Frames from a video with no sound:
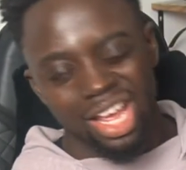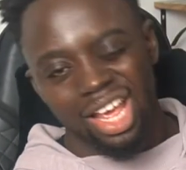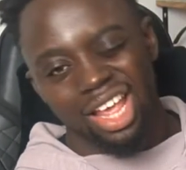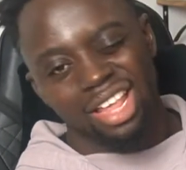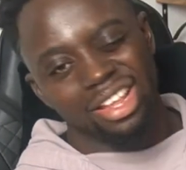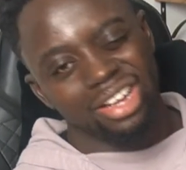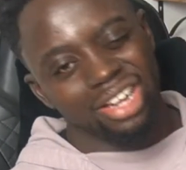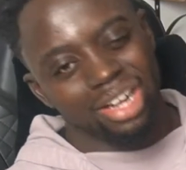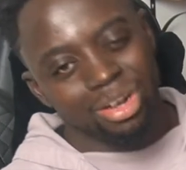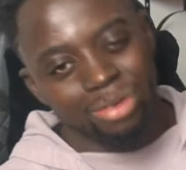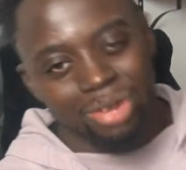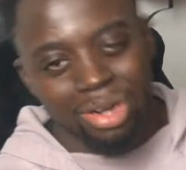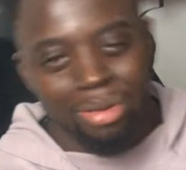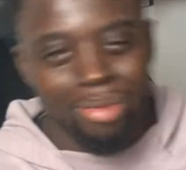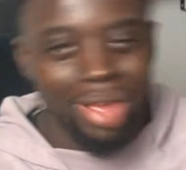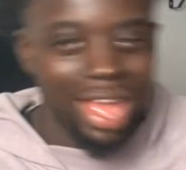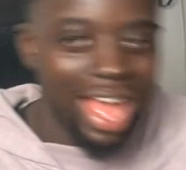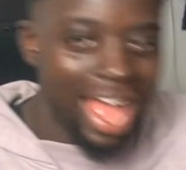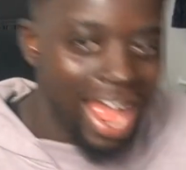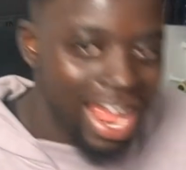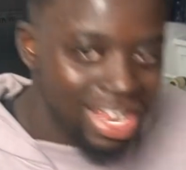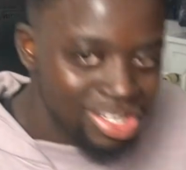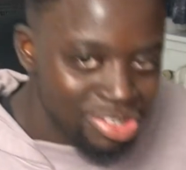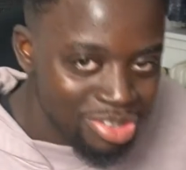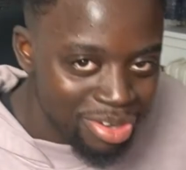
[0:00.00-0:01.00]
You're gonna want a bit of
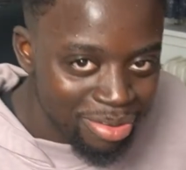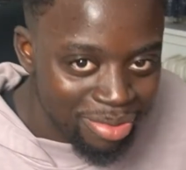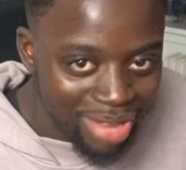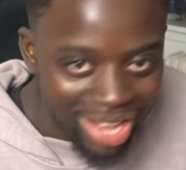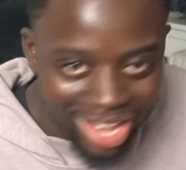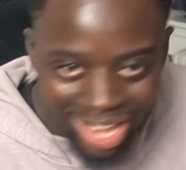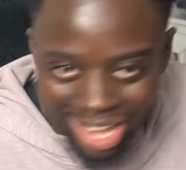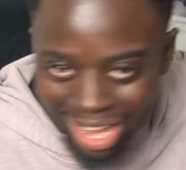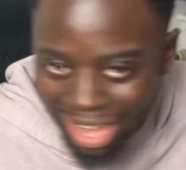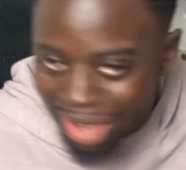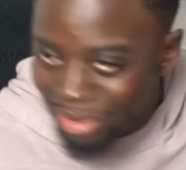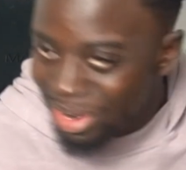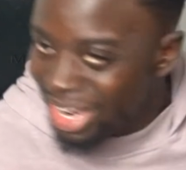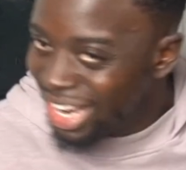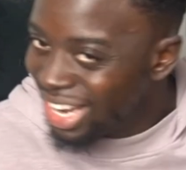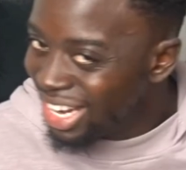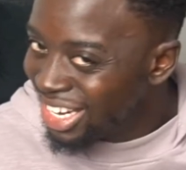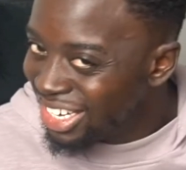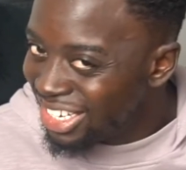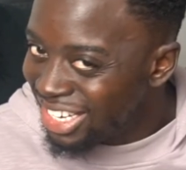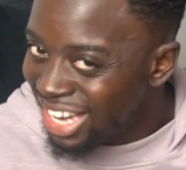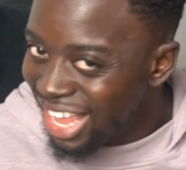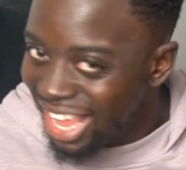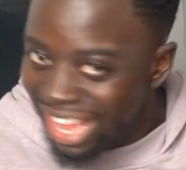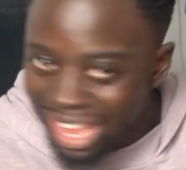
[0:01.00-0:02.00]
ice cream here, a bit of
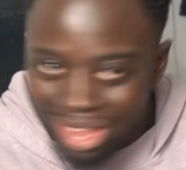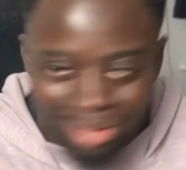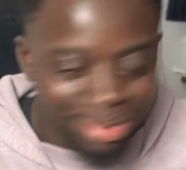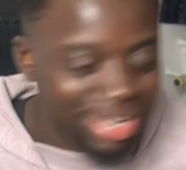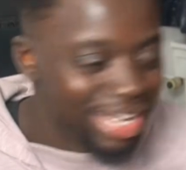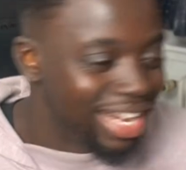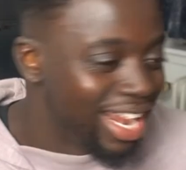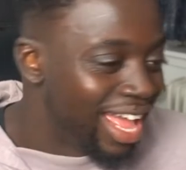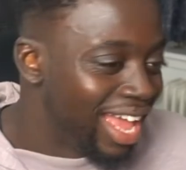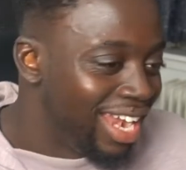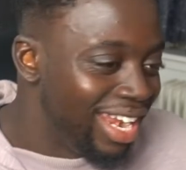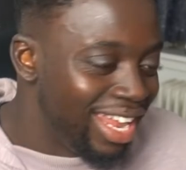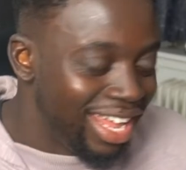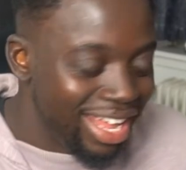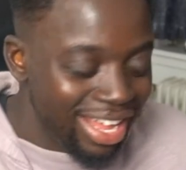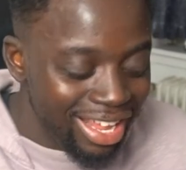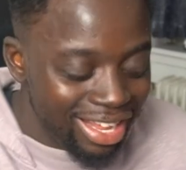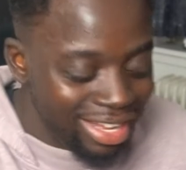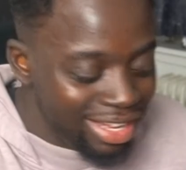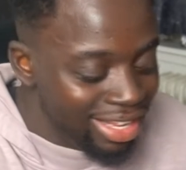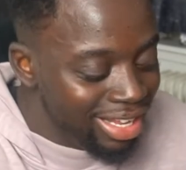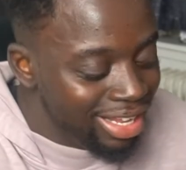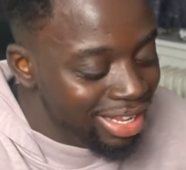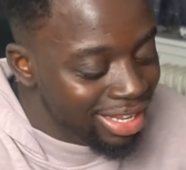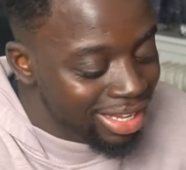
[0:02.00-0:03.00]
this there, a bit of that
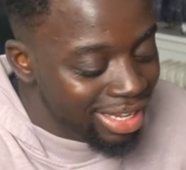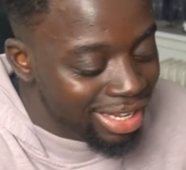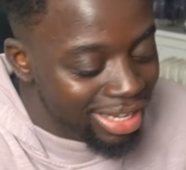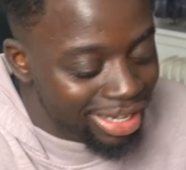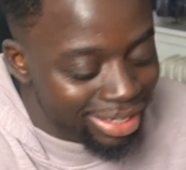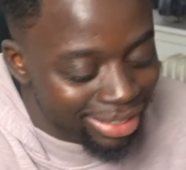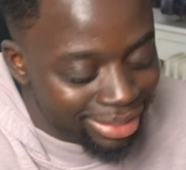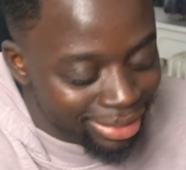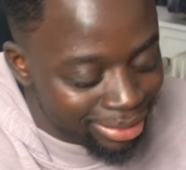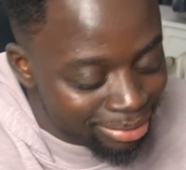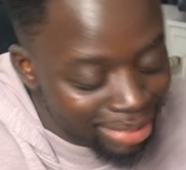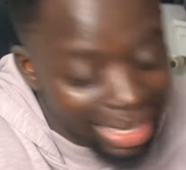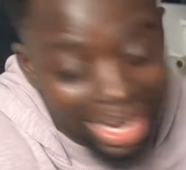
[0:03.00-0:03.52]
there.